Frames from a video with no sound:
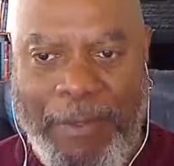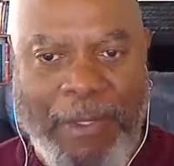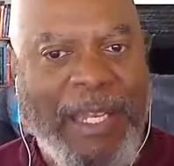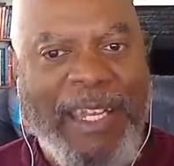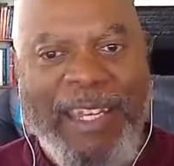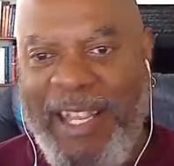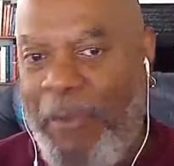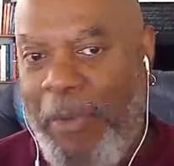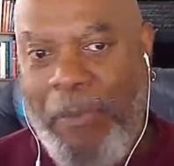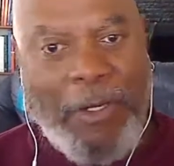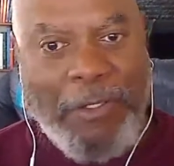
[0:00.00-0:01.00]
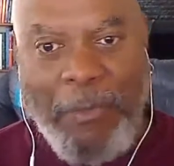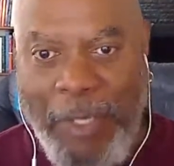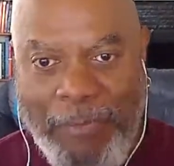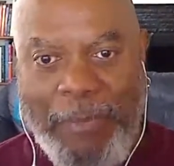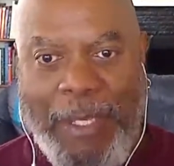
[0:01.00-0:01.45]
And we walked away from
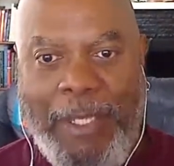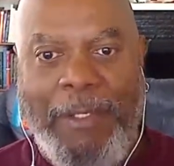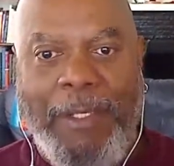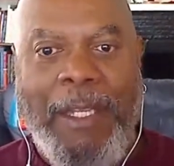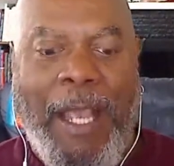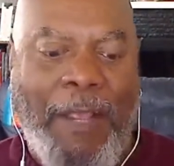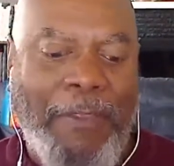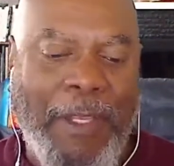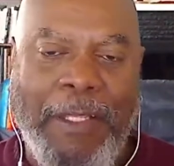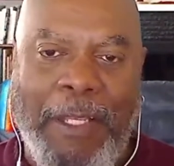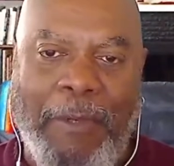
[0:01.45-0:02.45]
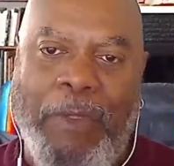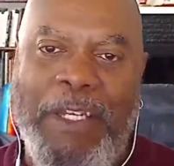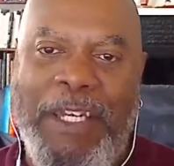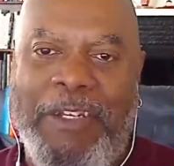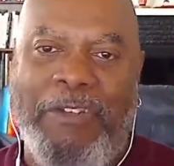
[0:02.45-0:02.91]
that. I think that we
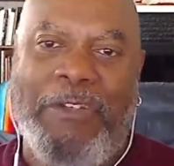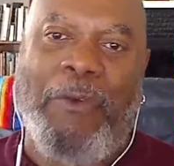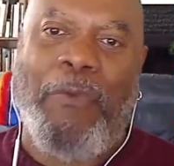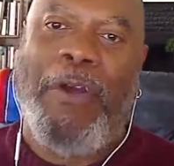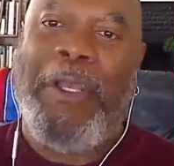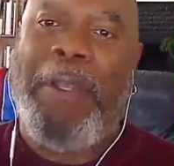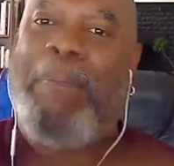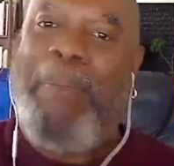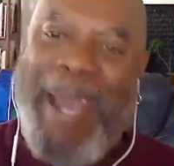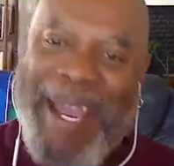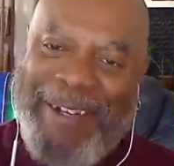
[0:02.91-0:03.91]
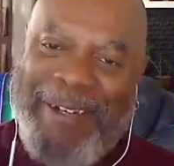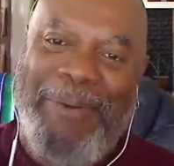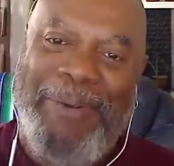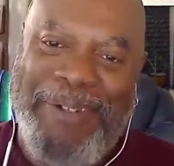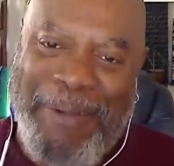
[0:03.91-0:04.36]
need to start walking back
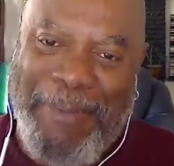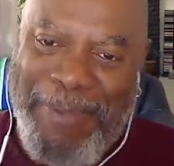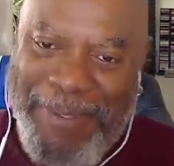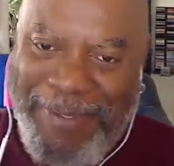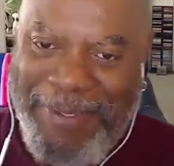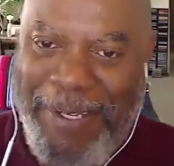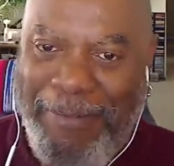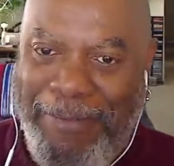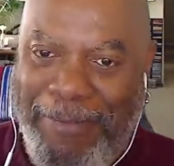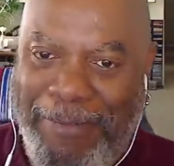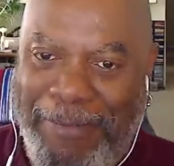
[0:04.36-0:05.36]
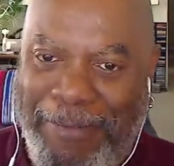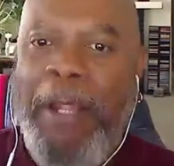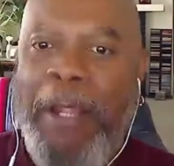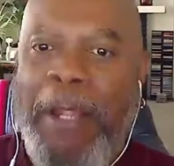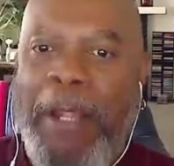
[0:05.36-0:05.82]
towards some of this stuff.
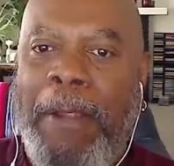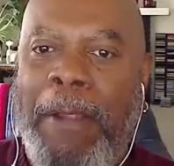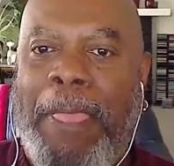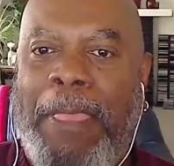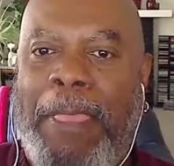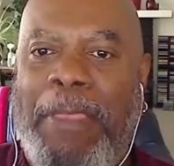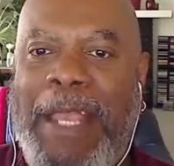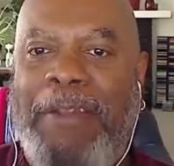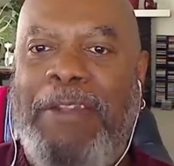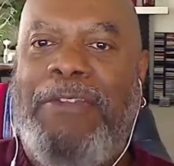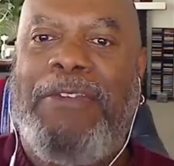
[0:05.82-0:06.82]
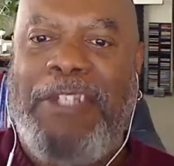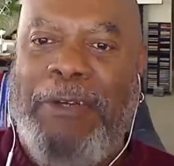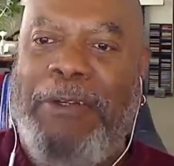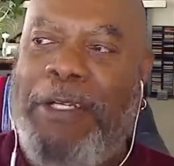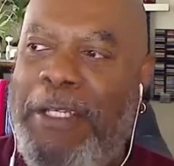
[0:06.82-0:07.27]
And not
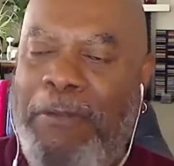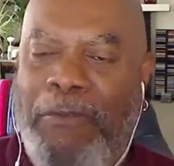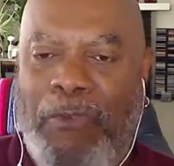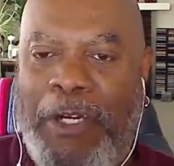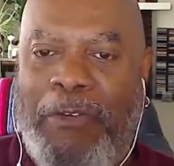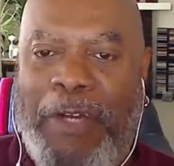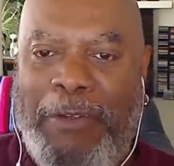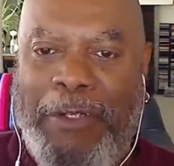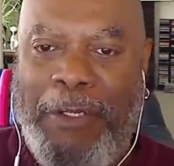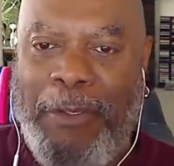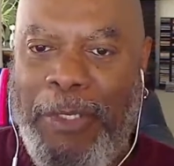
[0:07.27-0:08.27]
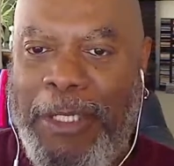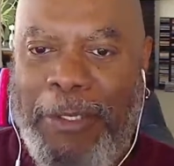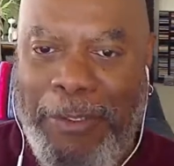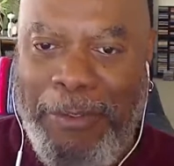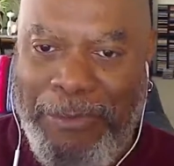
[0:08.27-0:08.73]
necessarily run around in
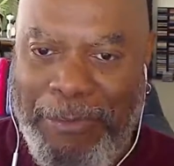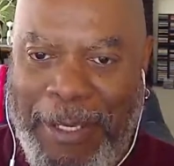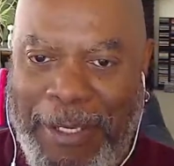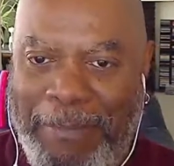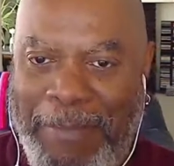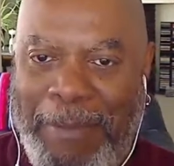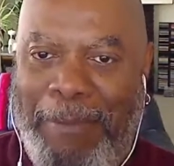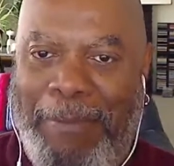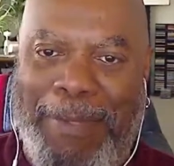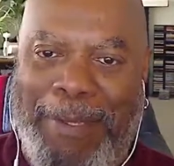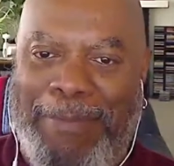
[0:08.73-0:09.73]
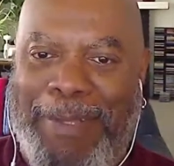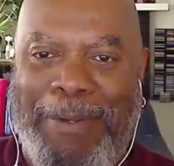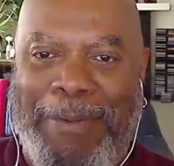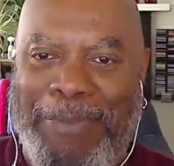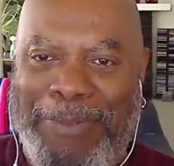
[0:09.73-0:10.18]
loincloths. Um, I don't, I'm not, I
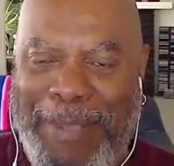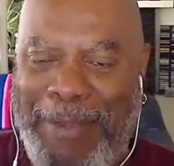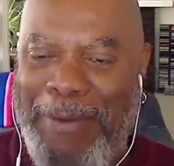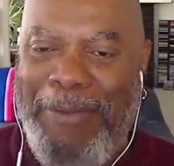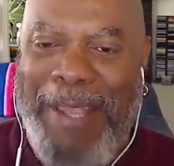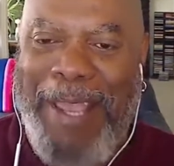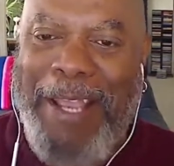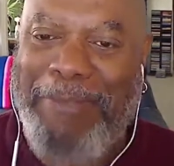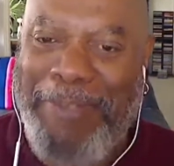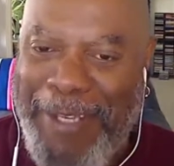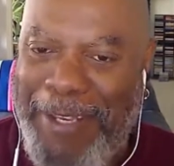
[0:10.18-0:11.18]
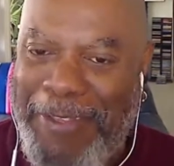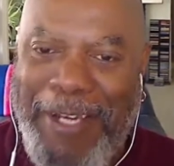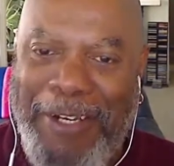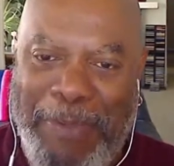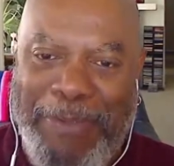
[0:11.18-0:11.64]
don't, I don't advocate that,
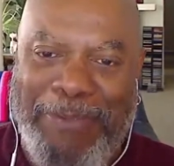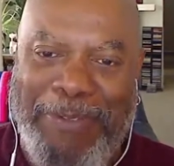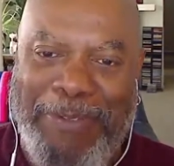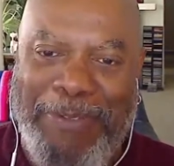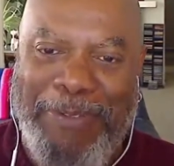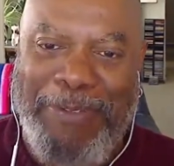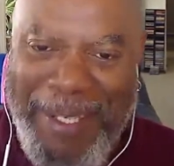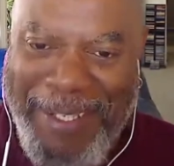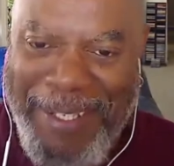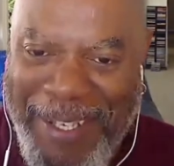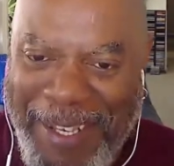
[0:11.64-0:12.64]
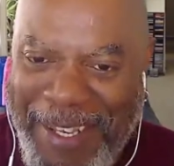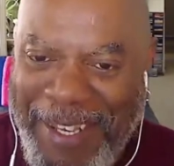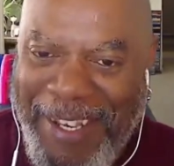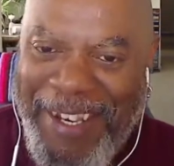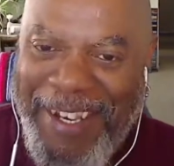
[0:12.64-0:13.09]
especially for me.
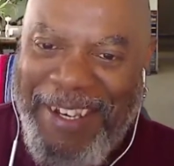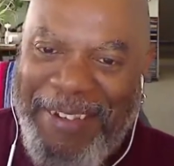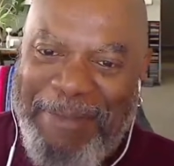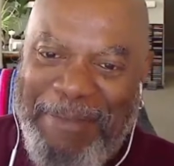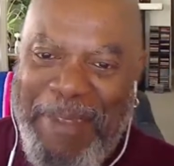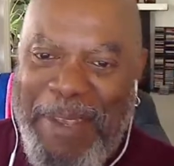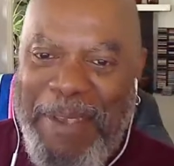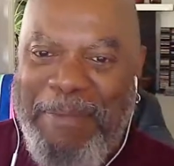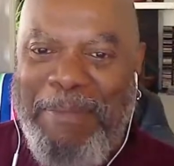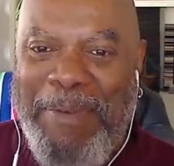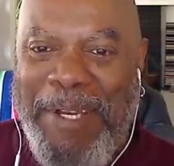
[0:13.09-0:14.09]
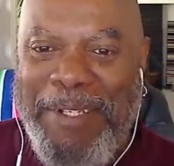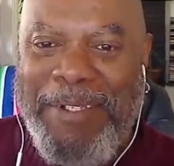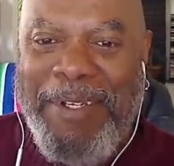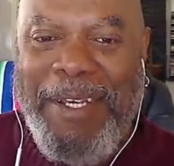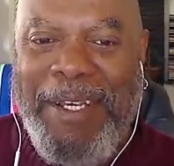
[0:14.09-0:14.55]
Um, but
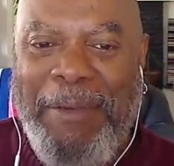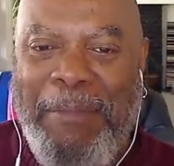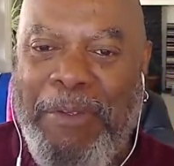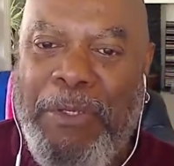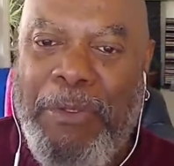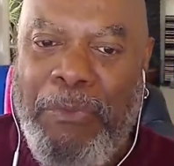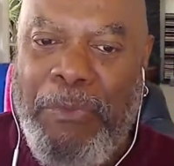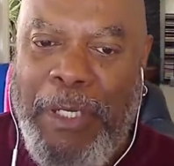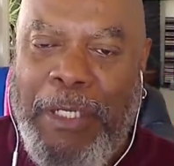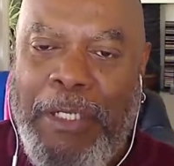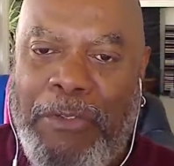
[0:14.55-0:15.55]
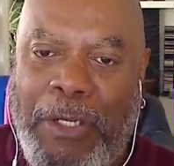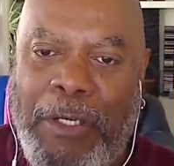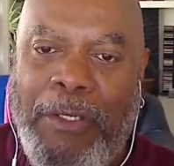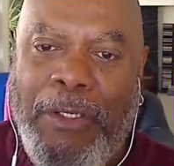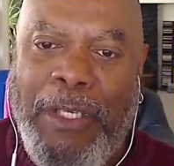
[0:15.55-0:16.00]
uh, but to really start
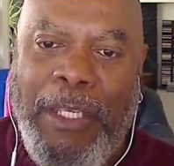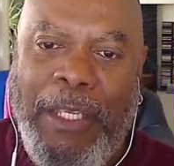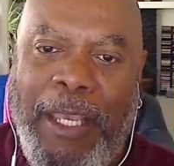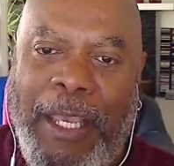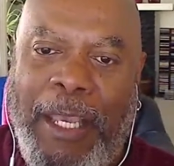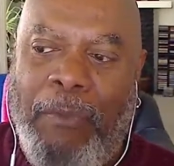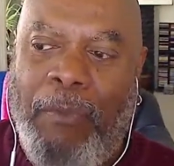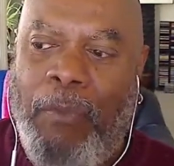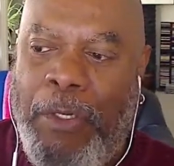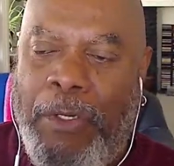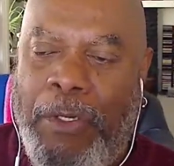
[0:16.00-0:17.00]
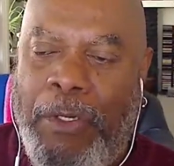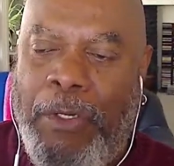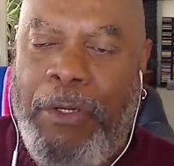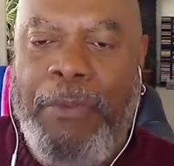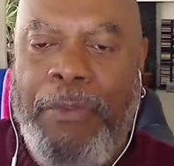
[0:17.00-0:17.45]
looking at what are the
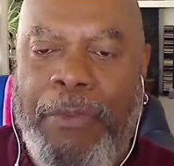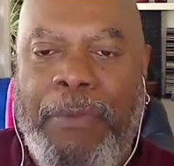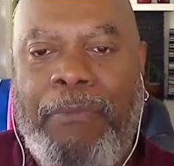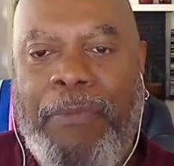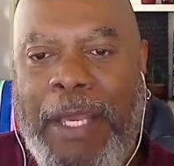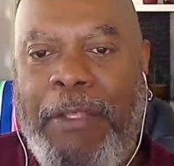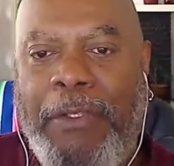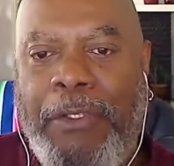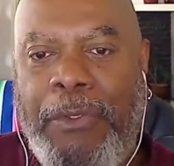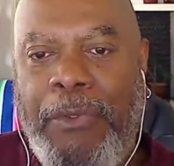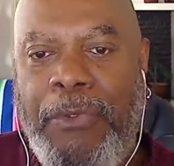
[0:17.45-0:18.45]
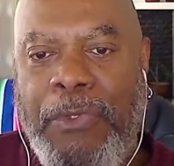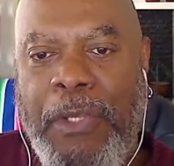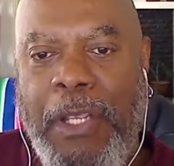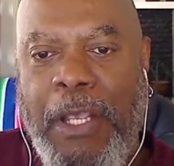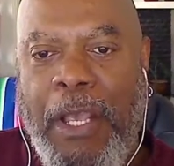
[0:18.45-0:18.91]
values
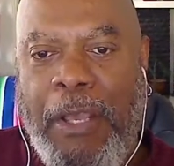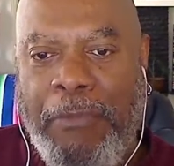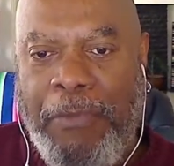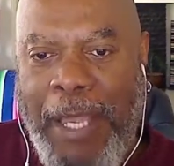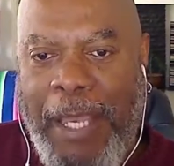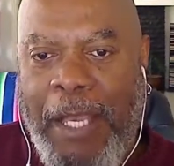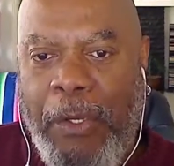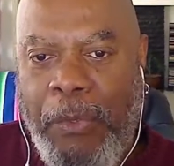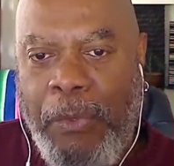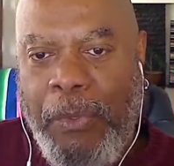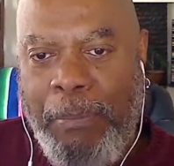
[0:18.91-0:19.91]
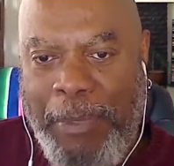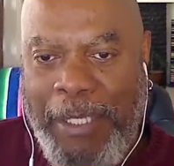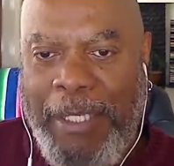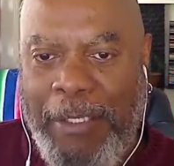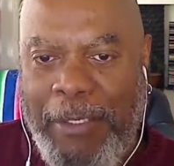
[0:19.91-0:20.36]
of how
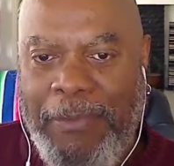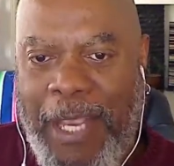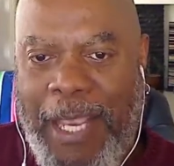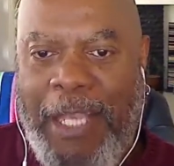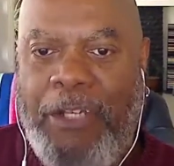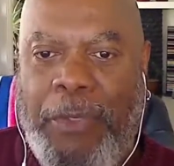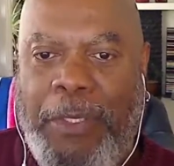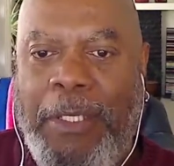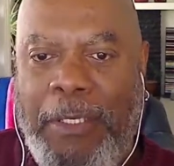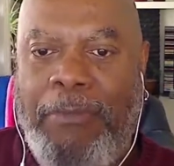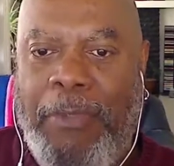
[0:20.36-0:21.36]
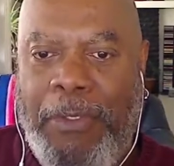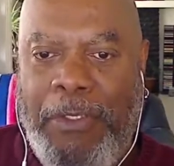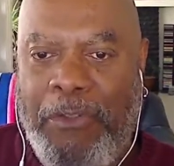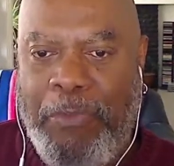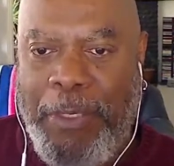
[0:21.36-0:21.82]
beings actually live on
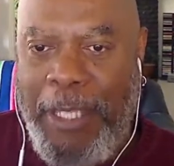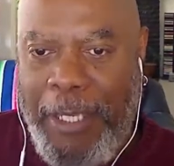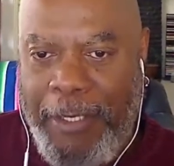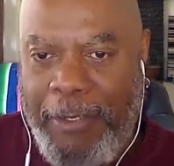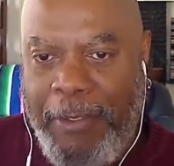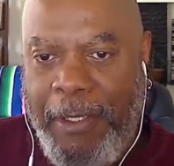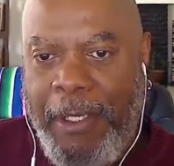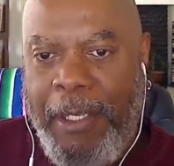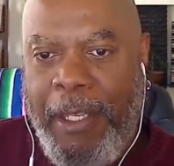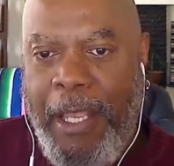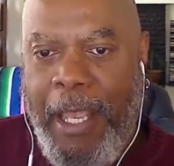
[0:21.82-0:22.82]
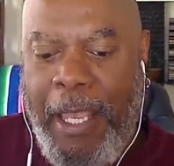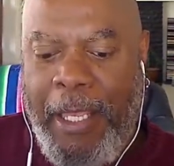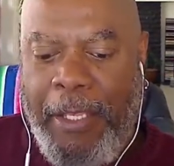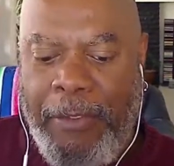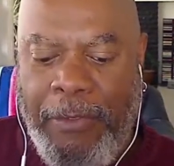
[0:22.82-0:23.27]
this planet,
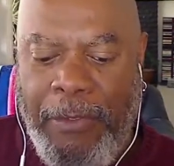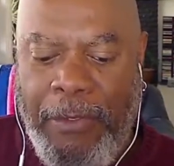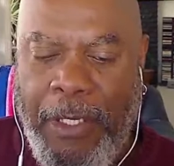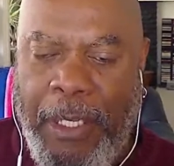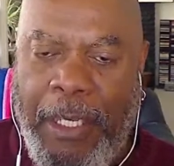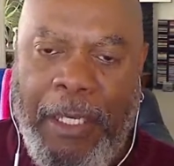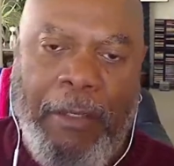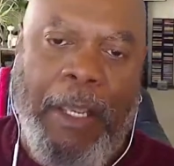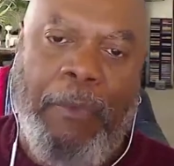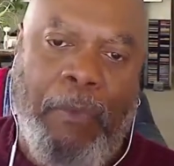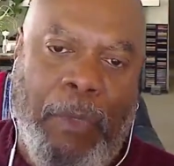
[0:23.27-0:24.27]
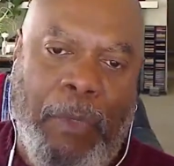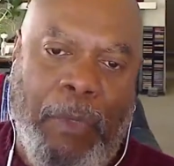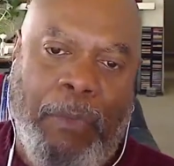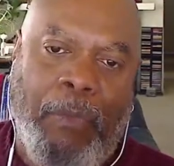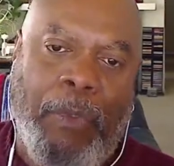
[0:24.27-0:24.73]
and uh, and
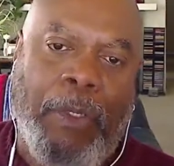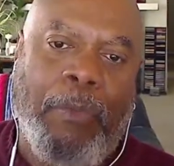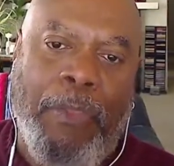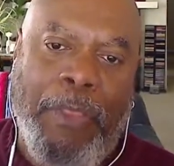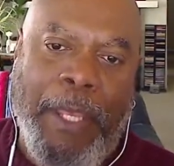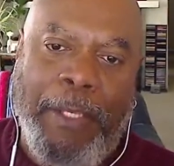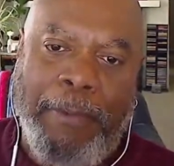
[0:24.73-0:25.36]
and work with that.